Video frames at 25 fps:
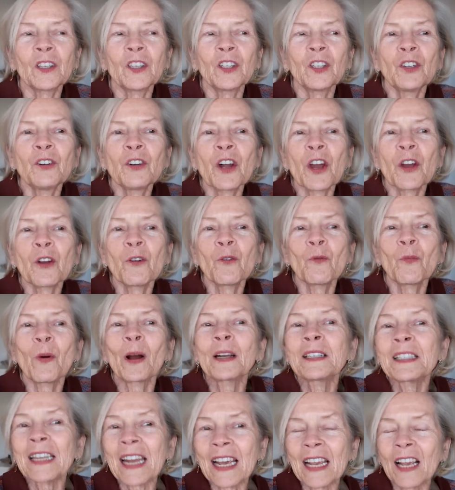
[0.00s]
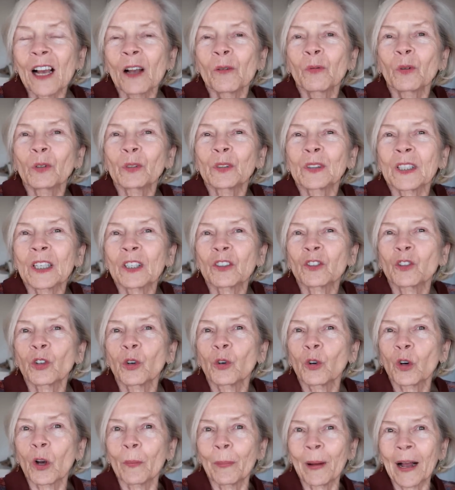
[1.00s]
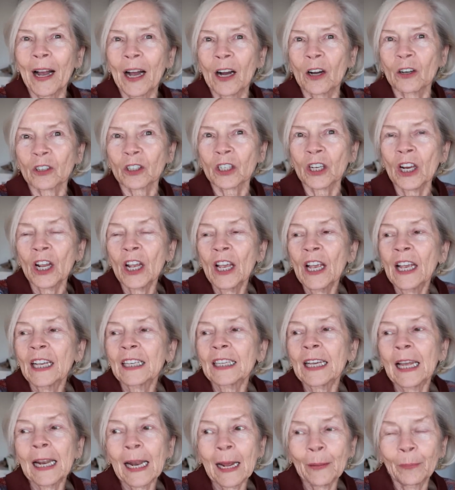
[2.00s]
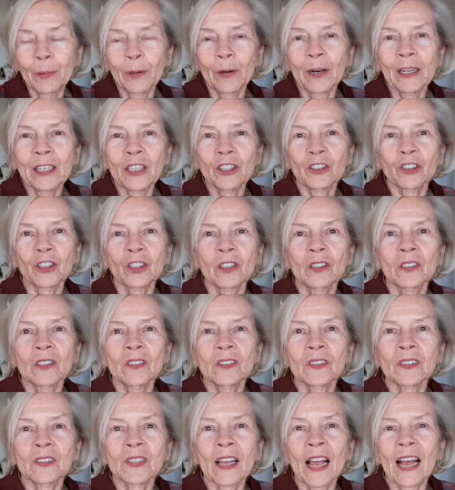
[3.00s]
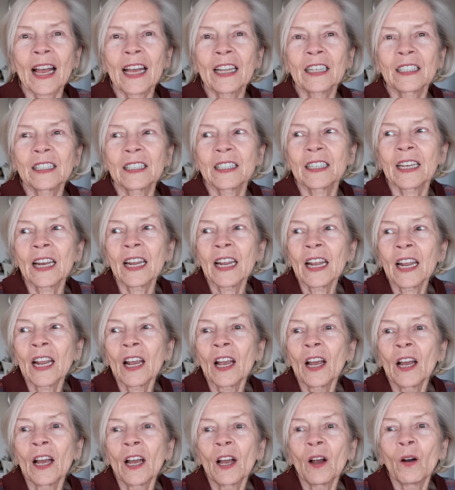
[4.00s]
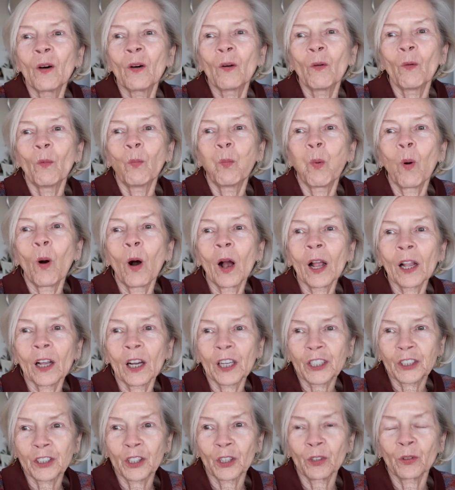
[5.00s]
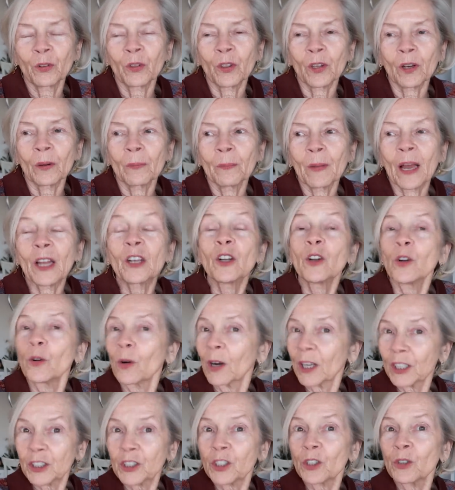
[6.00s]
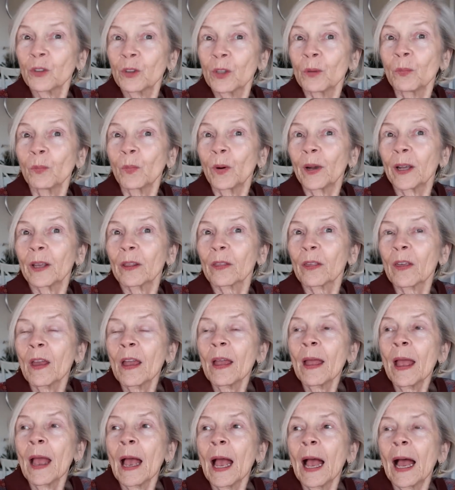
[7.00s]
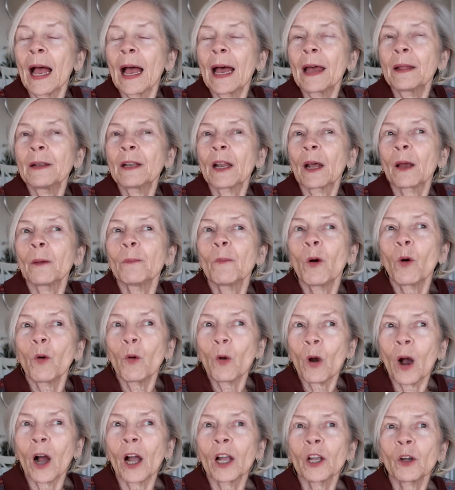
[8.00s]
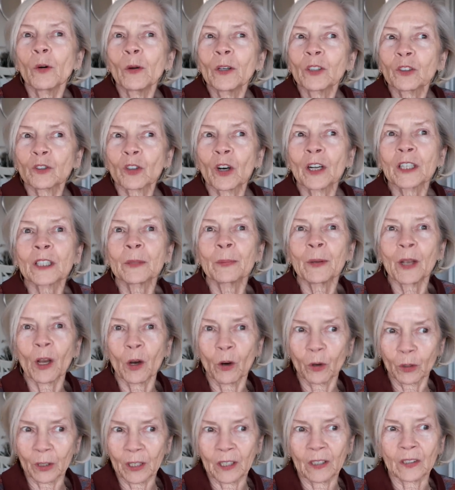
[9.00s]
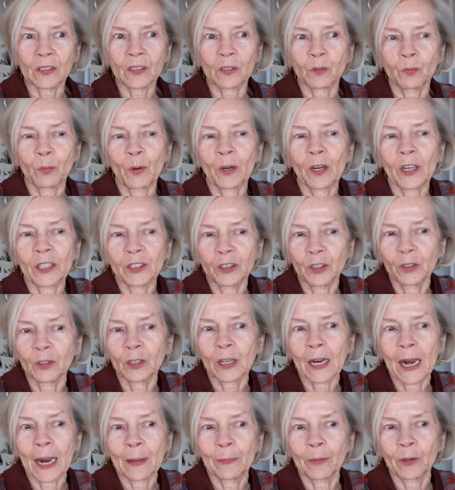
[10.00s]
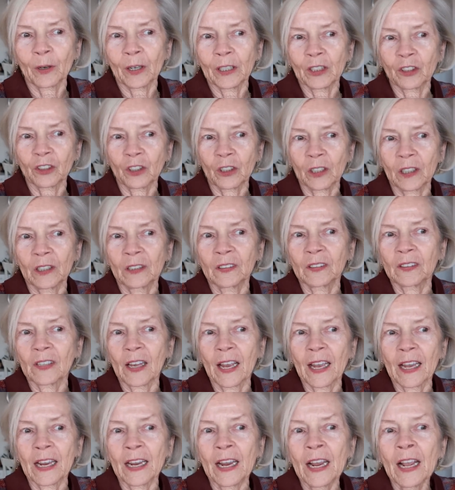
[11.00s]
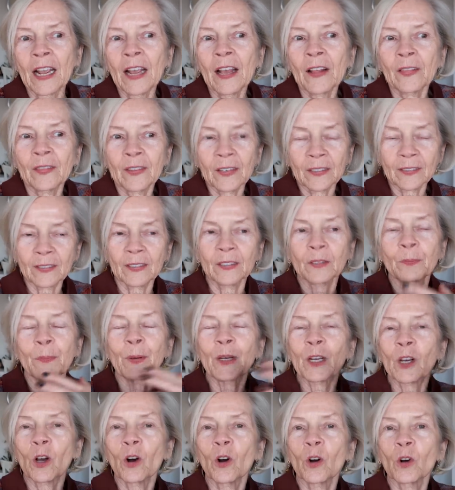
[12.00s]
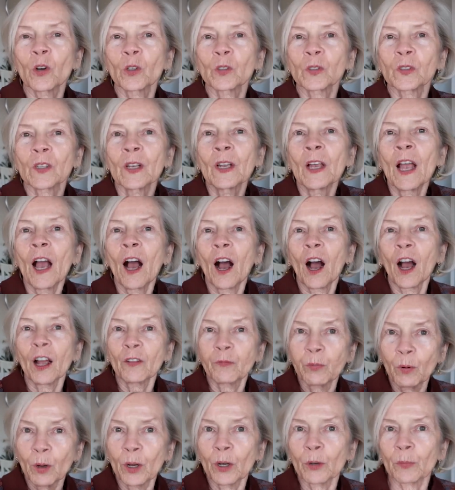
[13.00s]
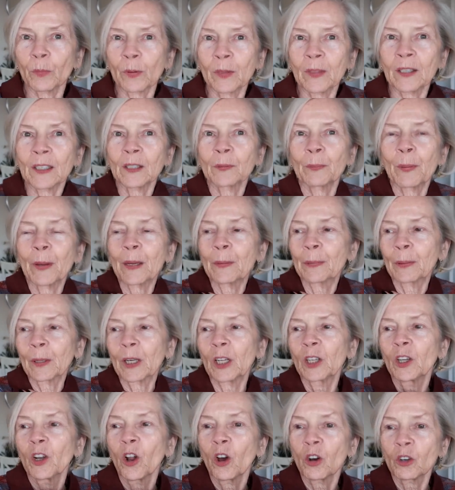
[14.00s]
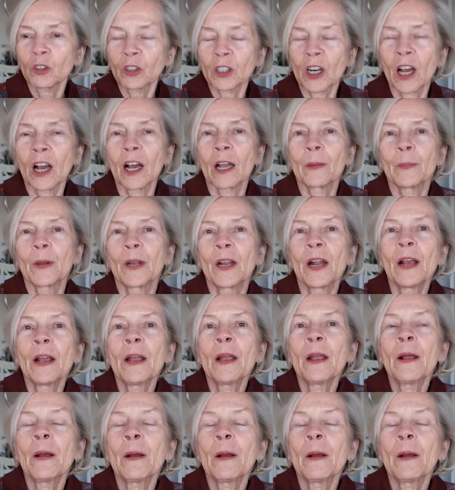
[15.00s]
you know, one day I will sit and talk about collaborations and why I do them and who I do them with. And I always try to be honest when I do a collaboration and say, this is because I've worked with these people a long time. And